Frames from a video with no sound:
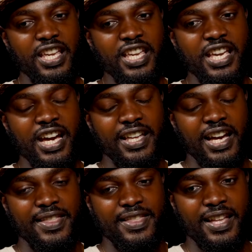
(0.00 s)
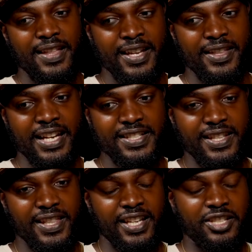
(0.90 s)
it, I, I I think that's
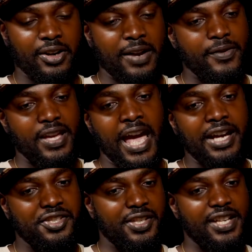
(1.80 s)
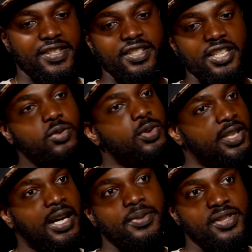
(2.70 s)
the thing. You know, every action has an equal
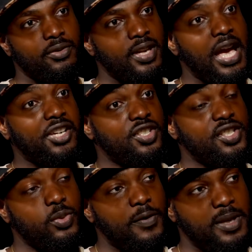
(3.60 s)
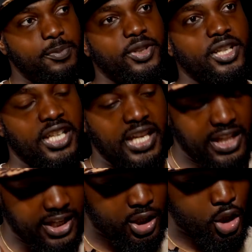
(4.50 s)
and opposite reaction. So if people are going to
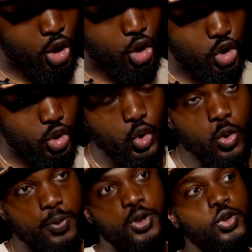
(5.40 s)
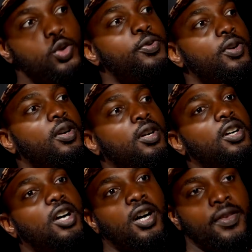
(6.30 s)
get like super duper
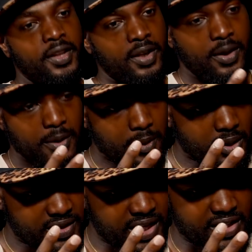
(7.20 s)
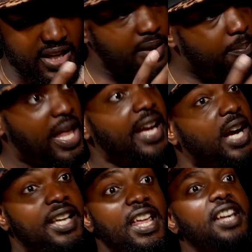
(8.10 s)
on the say say the black
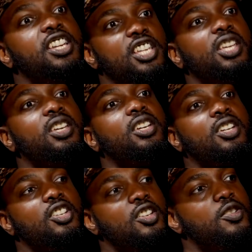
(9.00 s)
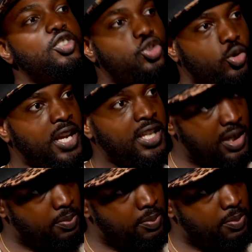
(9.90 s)
identity train